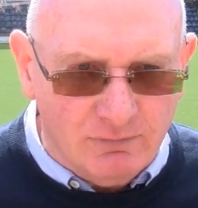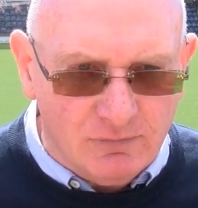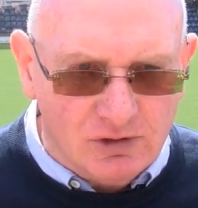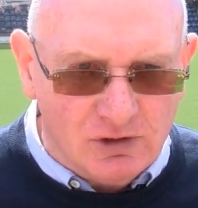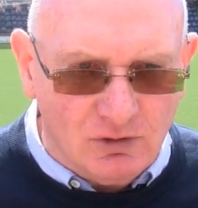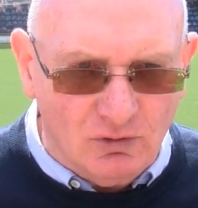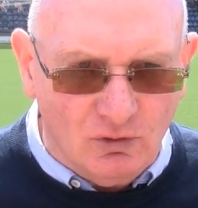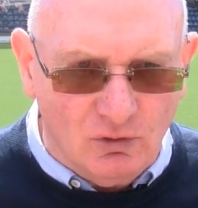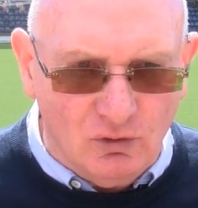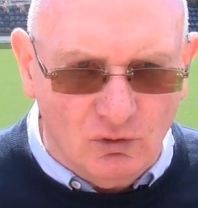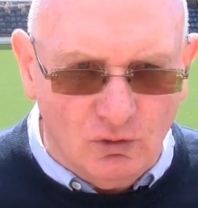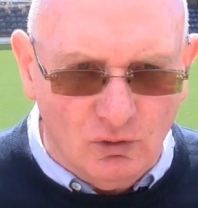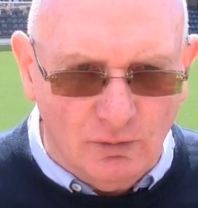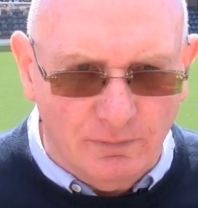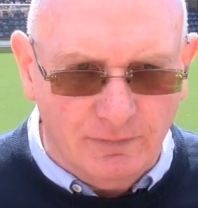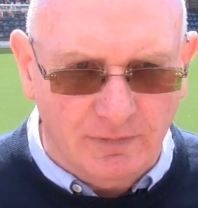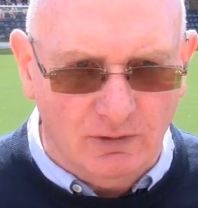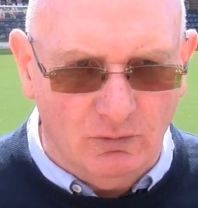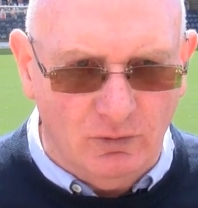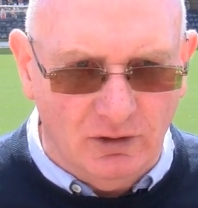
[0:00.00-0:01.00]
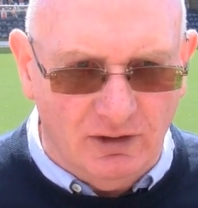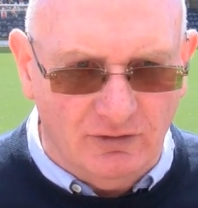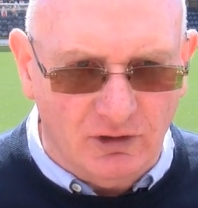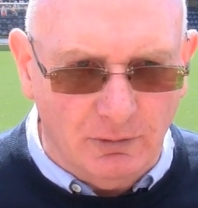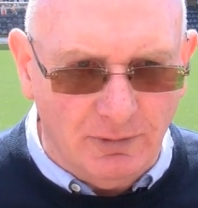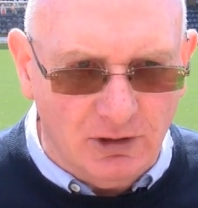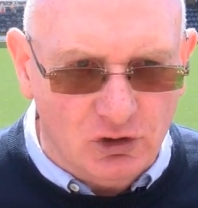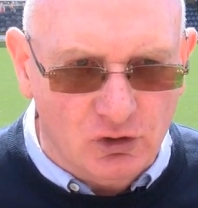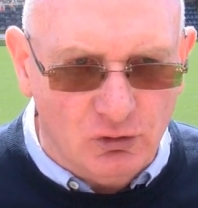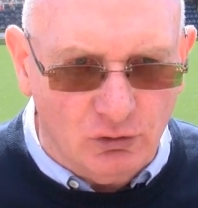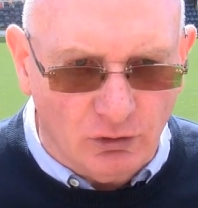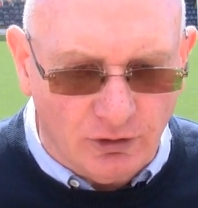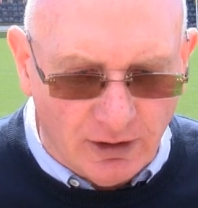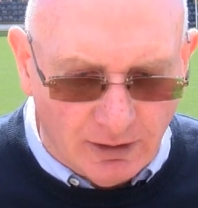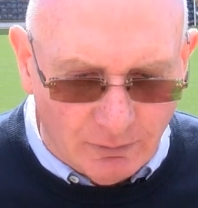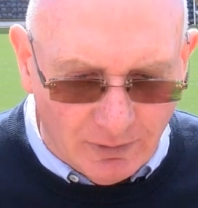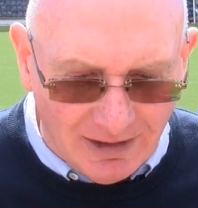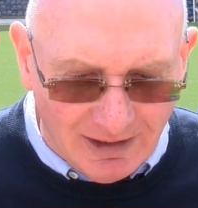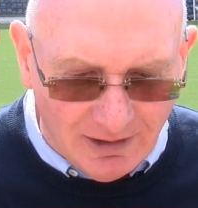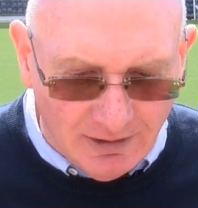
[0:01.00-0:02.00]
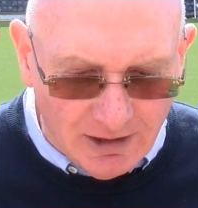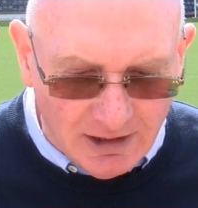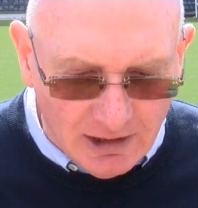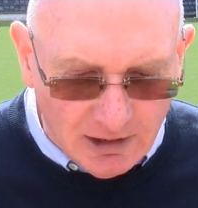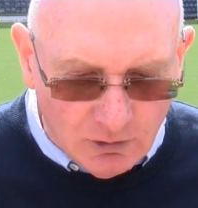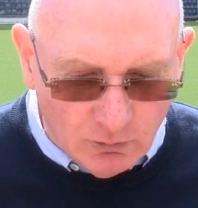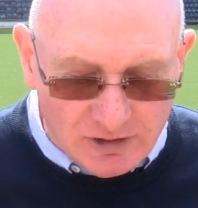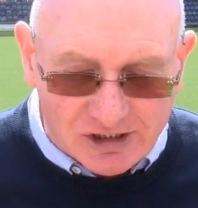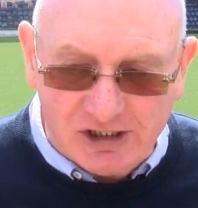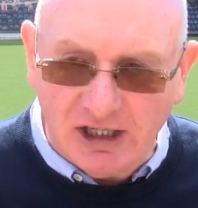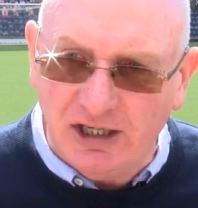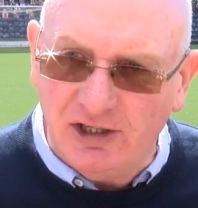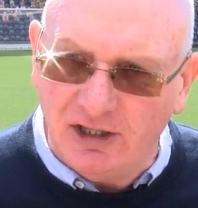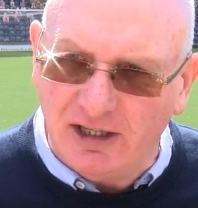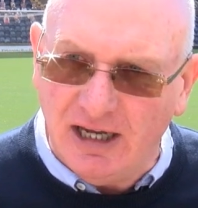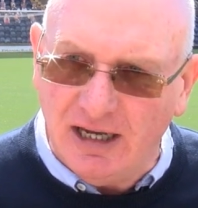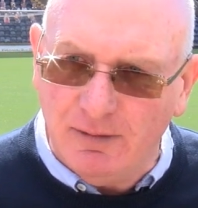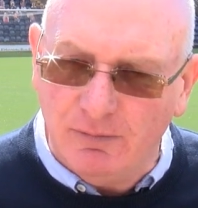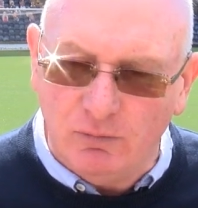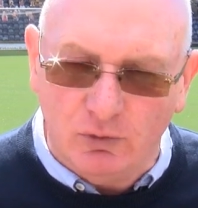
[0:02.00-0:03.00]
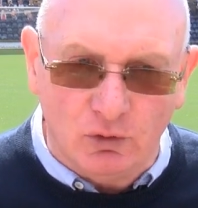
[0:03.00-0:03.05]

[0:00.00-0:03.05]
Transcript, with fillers: So we'll have to make sure that we, we stay in the game.